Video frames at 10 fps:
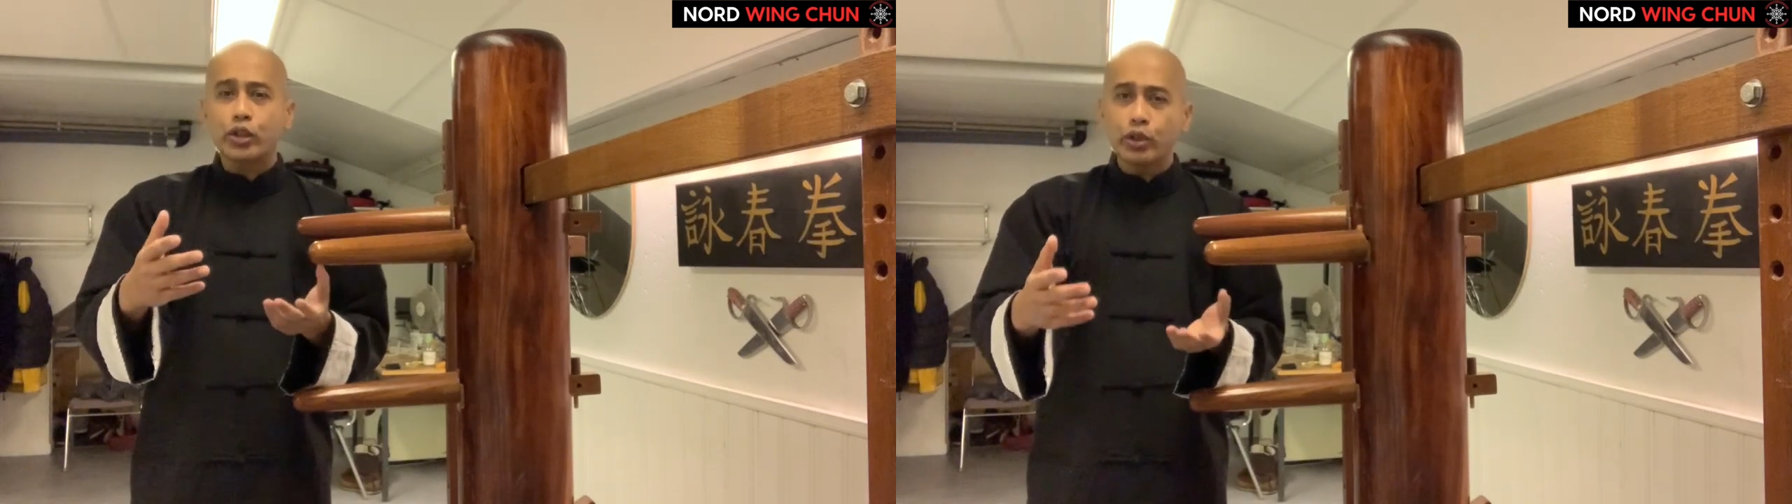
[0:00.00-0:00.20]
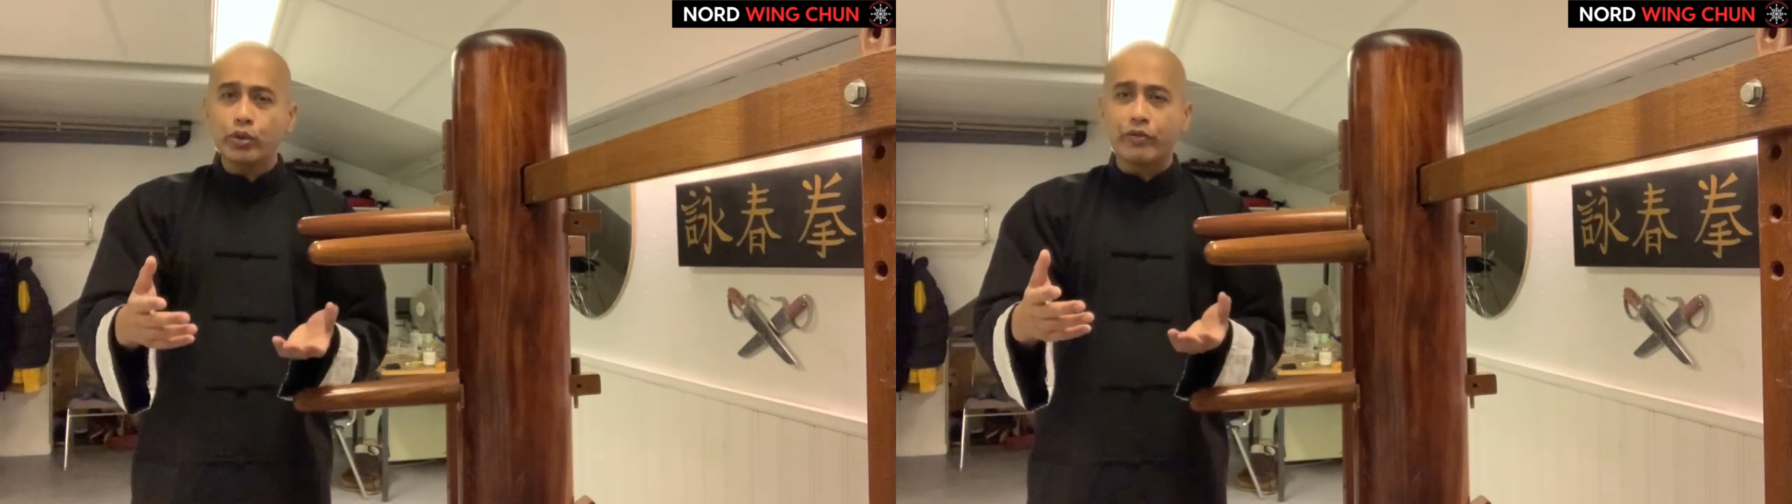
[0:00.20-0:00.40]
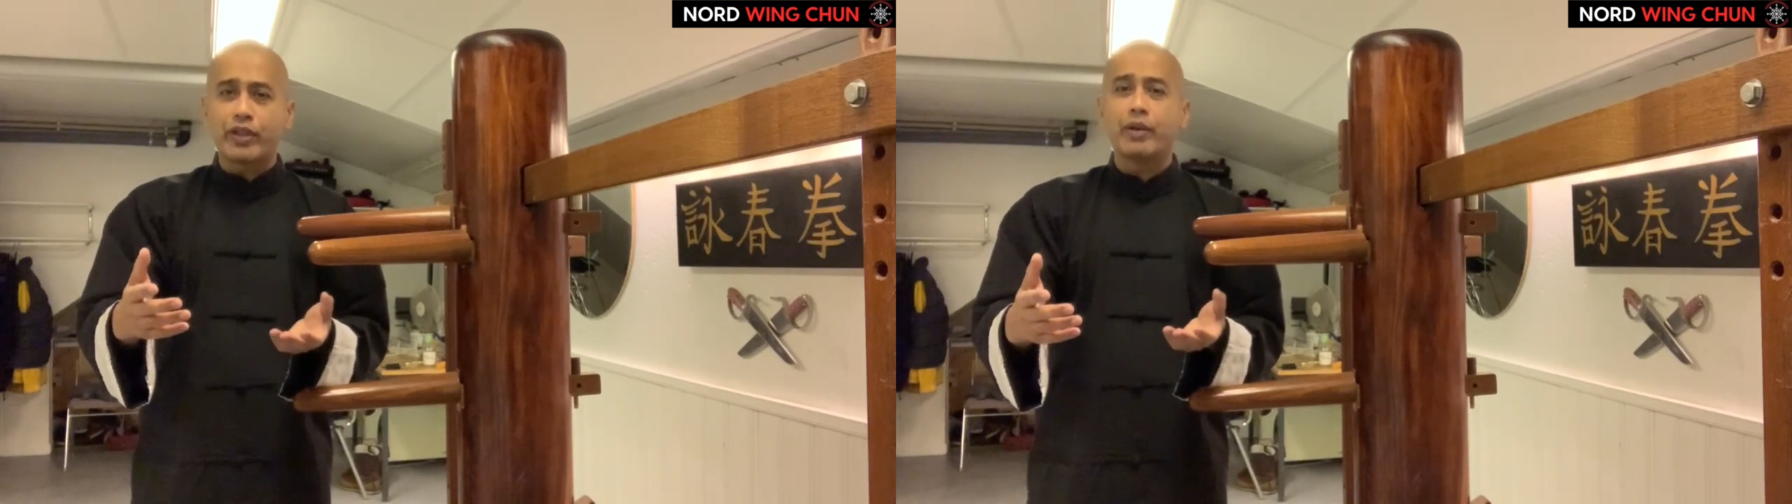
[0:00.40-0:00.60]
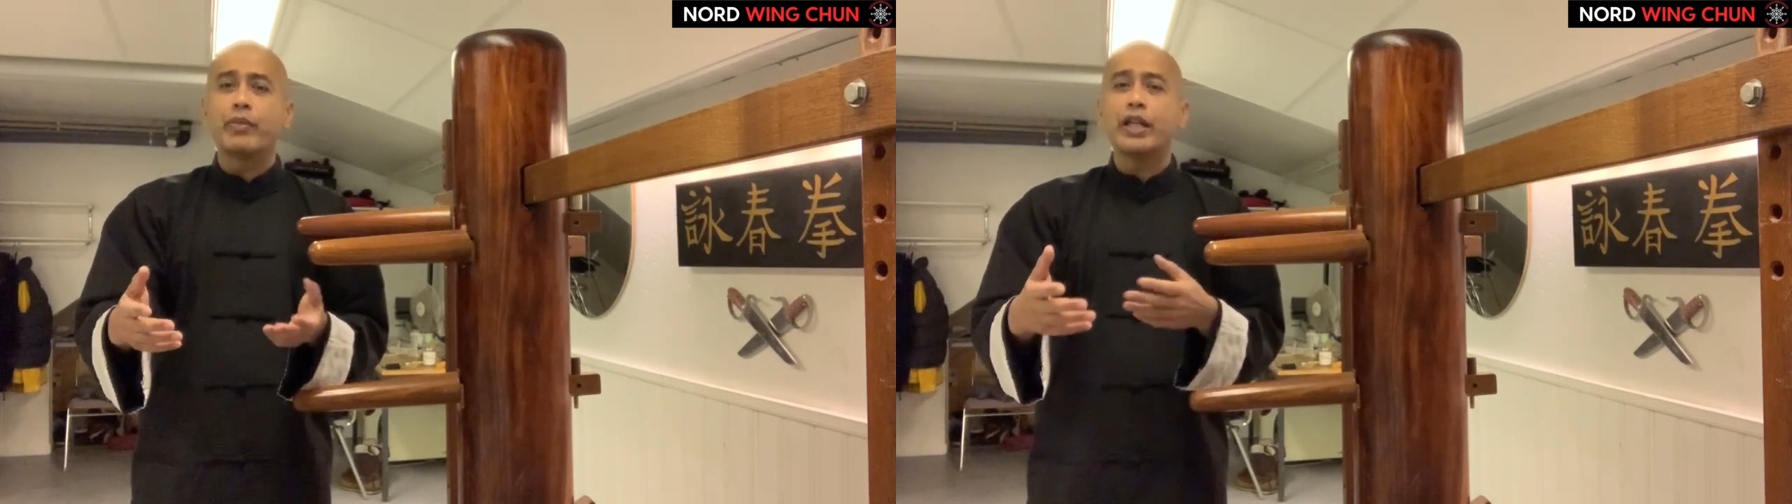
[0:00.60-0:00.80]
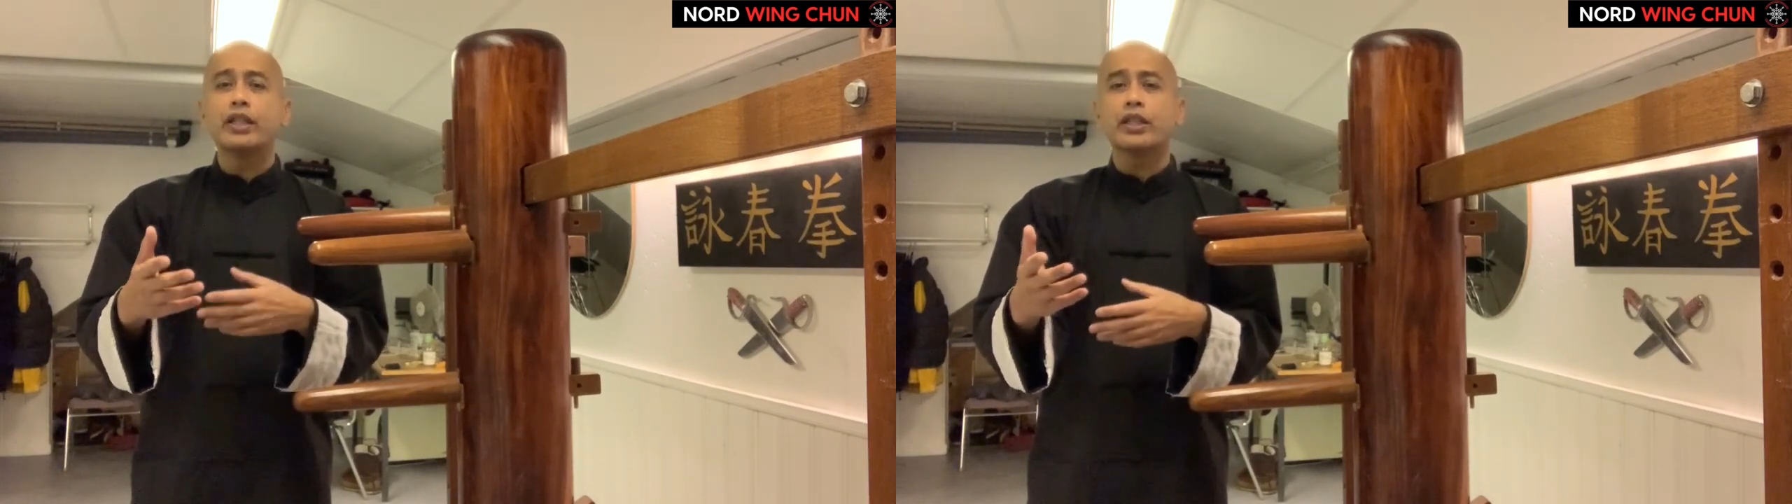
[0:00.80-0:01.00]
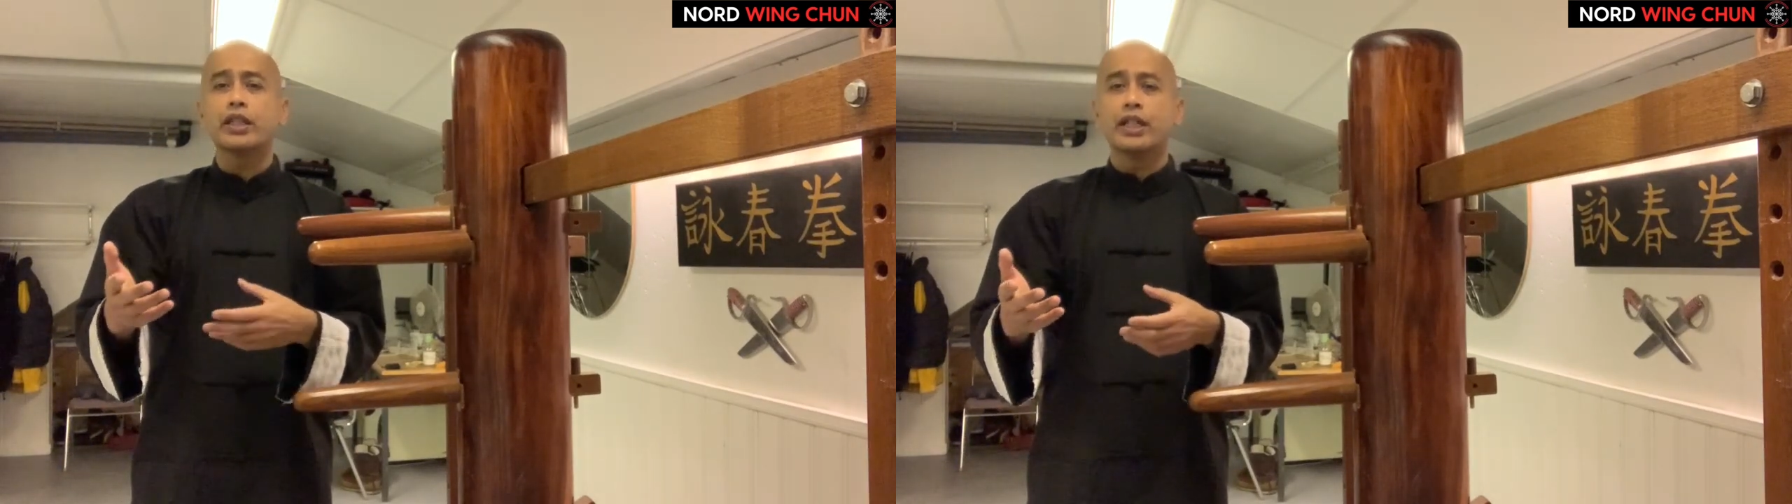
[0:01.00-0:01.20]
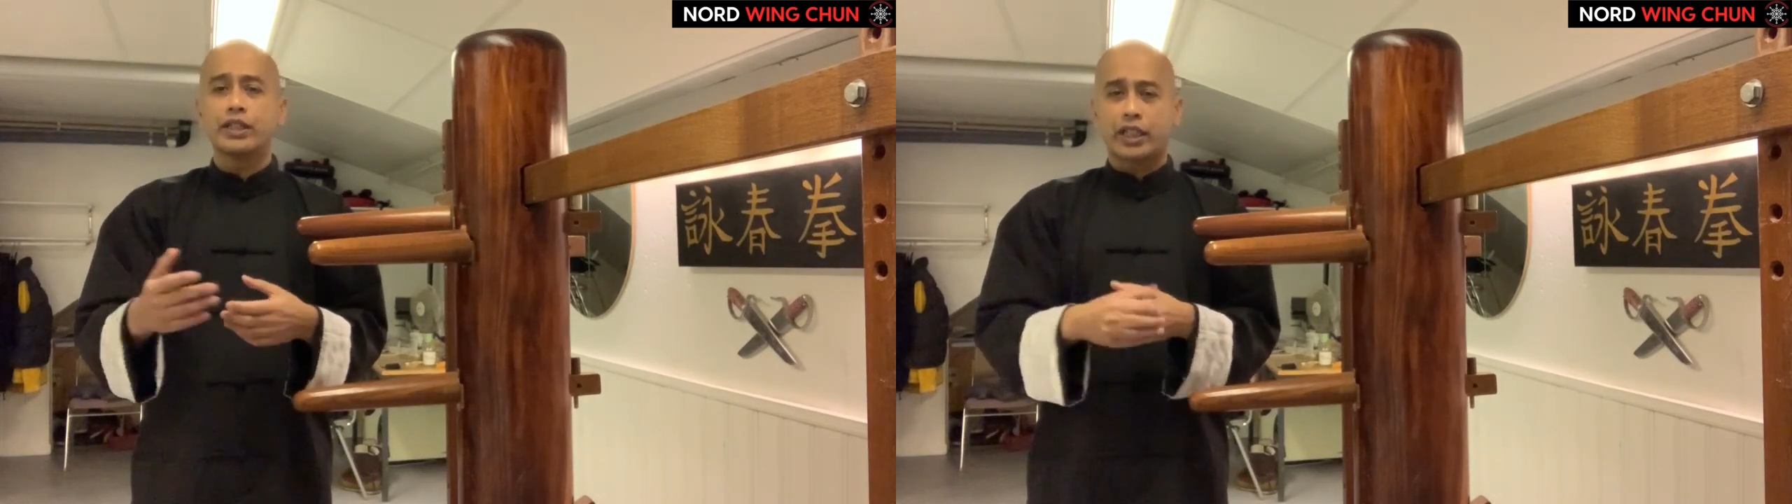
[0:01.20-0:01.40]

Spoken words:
two of them in the third